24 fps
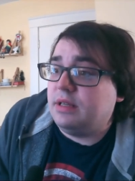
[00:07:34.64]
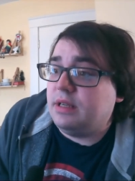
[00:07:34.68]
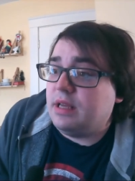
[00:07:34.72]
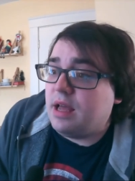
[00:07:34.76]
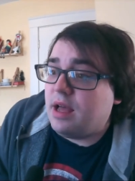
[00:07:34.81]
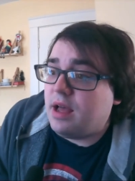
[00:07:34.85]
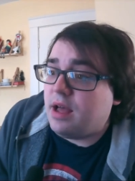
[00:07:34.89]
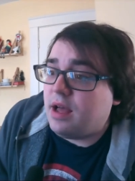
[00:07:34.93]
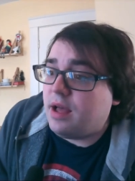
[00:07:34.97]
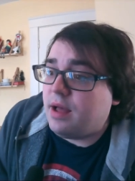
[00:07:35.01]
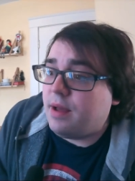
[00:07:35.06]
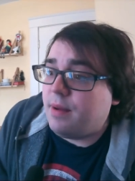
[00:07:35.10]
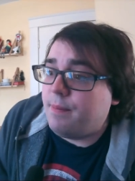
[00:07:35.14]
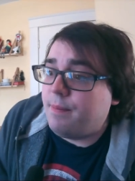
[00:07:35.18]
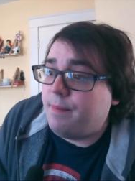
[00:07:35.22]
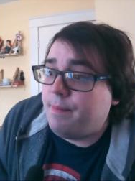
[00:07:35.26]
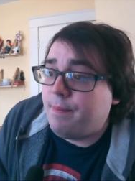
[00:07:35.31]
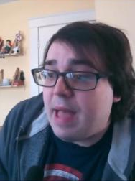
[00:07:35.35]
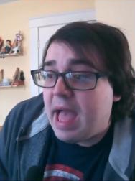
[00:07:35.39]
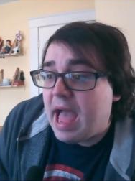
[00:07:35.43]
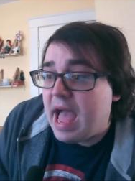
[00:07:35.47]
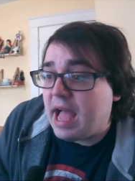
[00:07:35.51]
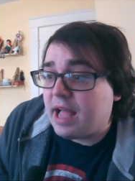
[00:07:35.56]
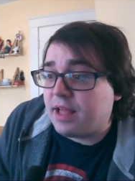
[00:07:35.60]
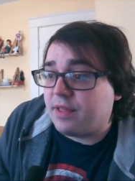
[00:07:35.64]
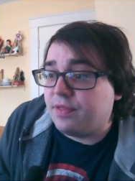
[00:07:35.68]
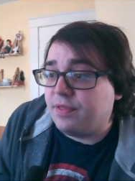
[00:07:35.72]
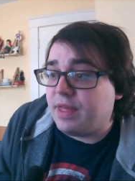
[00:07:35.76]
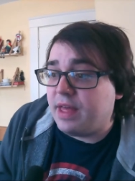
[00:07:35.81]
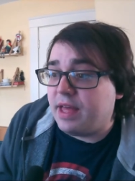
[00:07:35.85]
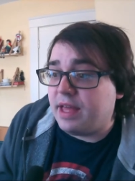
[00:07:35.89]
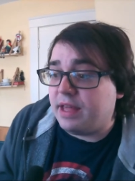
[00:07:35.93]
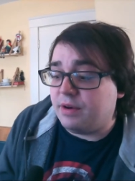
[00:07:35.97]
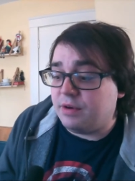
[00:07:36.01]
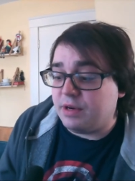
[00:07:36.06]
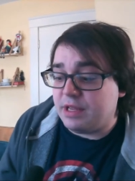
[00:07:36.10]
um, pack
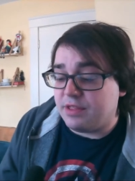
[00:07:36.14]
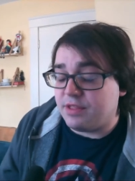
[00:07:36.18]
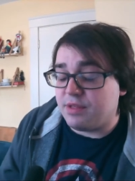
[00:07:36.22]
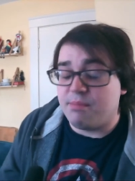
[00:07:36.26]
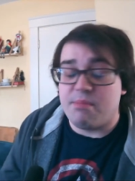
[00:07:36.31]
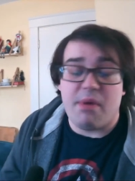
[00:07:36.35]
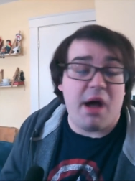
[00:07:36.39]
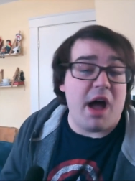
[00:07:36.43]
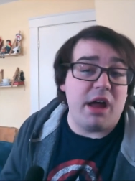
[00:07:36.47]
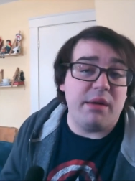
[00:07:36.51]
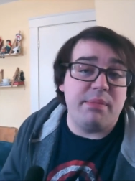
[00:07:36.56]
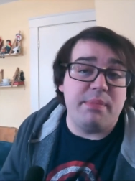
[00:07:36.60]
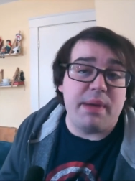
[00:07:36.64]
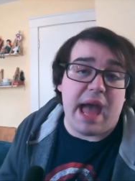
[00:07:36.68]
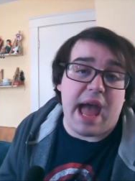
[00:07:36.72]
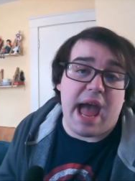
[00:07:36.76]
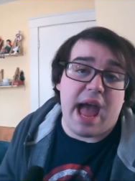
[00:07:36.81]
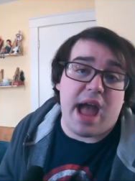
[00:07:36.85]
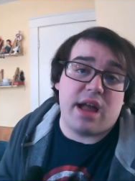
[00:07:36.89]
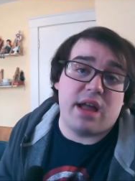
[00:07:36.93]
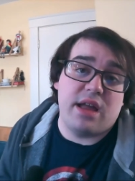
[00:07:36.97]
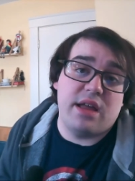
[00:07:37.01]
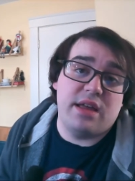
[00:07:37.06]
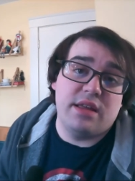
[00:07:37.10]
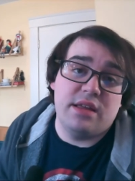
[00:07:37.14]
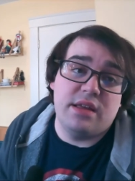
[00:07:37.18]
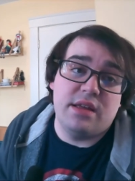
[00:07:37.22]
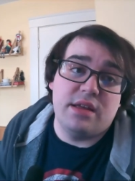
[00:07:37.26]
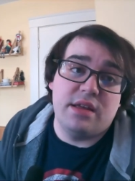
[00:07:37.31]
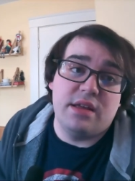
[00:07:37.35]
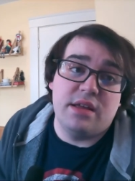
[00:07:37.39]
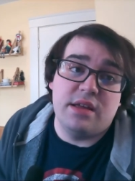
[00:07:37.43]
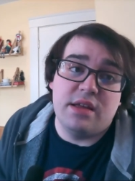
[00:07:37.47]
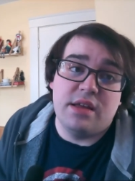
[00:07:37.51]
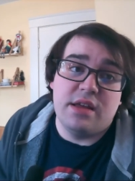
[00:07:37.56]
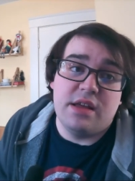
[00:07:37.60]
that is a mod pack.
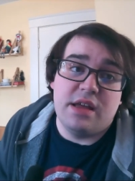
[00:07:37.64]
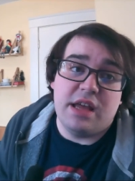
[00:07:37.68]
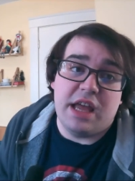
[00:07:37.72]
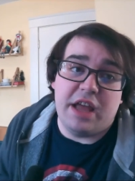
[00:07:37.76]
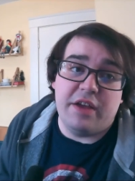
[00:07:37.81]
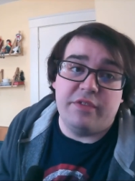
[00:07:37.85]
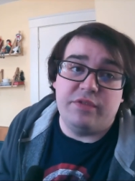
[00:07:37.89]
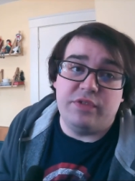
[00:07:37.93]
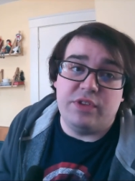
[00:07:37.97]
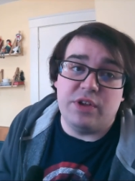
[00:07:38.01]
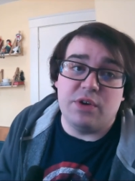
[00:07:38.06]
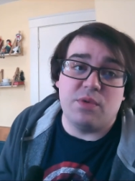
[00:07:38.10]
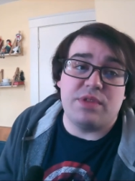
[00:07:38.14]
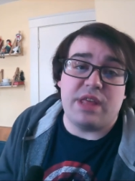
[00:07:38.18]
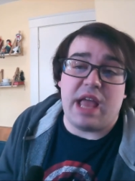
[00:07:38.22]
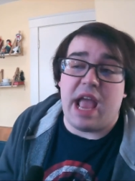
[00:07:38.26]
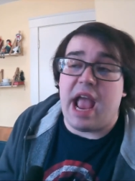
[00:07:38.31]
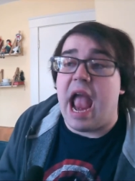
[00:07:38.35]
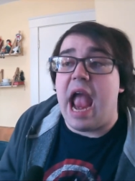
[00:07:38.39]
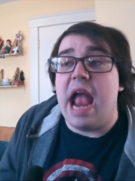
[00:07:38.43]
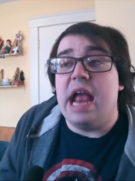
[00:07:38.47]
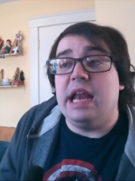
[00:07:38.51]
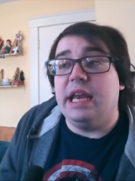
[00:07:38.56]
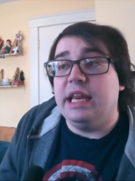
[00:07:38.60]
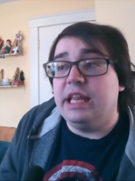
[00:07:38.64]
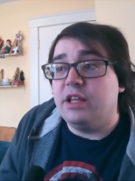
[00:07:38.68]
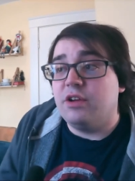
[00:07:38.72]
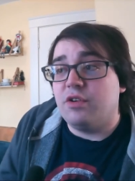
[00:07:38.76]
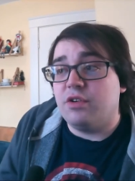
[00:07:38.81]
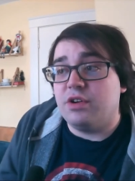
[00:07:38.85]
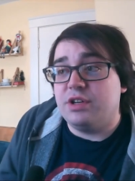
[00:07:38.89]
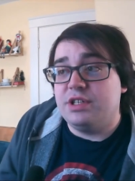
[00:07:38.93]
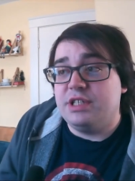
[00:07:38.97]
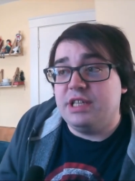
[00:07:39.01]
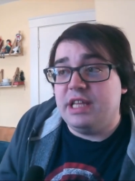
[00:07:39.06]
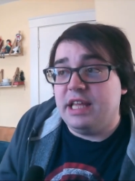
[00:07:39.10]
If there was any
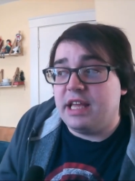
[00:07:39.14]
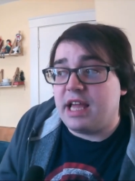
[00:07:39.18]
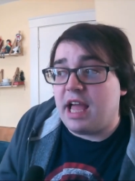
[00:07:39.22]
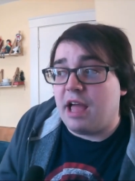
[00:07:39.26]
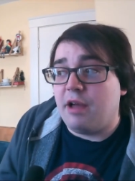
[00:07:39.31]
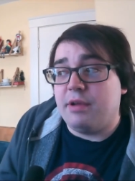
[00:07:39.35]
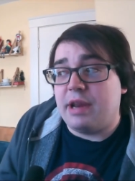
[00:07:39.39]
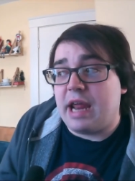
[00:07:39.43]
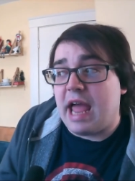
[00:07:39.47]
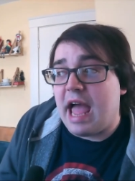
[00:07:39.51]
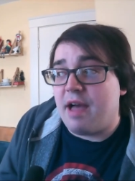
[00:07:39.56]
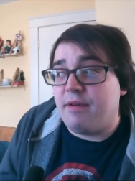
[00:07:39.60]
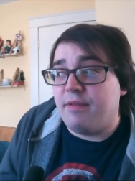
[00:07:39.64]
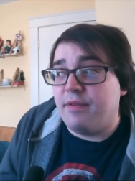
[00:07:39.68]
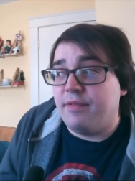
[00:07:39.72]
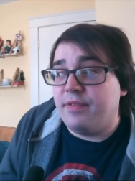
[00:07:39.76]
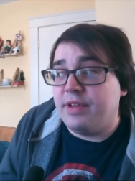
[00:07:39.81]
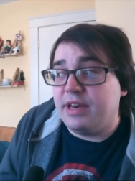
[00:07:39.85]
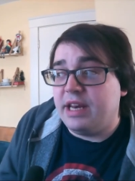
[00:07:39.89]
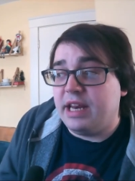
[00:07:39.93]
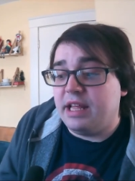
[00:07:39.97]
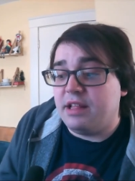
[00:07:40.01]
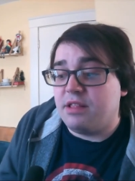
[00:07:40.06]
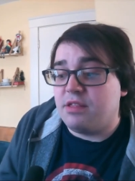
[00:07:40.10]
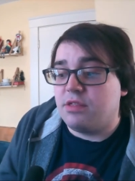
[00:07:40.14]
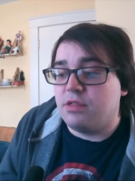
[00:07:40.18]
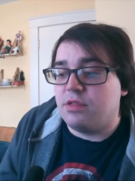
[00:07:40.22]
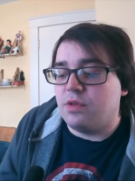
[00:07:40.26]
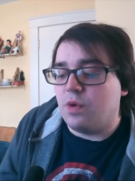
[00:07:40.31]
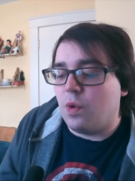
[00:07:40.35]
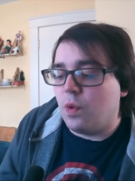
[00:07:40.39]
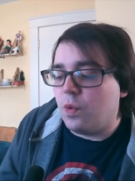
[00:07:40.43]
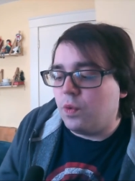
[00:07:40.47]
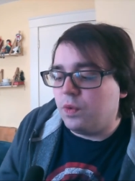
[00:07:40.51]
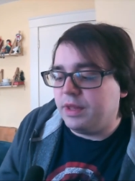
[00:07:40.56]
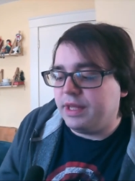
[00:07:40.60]
critique I would have of it, it's
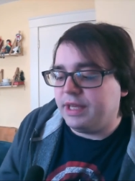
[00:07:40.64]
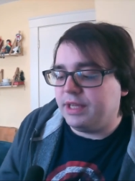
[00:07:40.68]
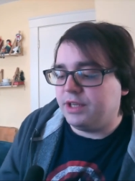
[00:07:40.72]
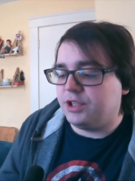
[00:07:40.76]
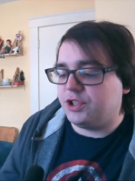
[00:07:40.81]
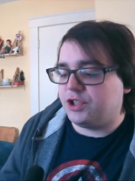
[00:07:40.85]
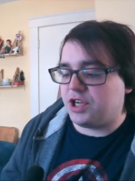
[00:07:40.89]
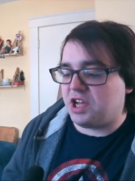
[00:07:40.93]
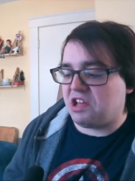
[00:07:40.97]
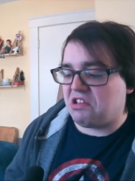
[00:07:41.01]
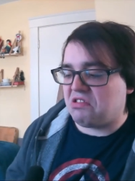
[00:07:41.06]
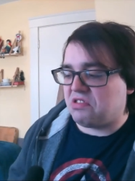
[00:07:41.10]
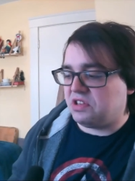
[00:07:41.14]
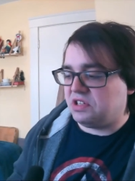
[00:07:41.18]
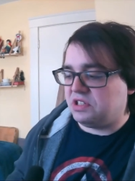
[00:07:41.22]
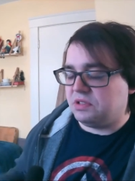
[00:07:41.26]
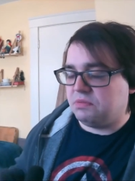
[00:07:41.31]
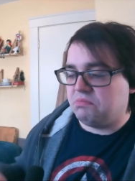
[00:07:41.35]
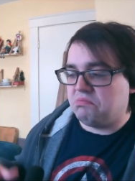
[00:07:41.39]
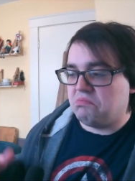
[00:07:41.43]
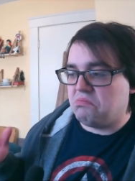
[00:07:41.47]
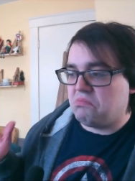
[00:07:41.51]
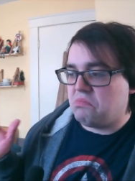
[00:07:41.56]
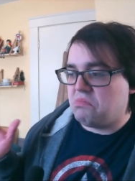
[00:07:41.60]
solely just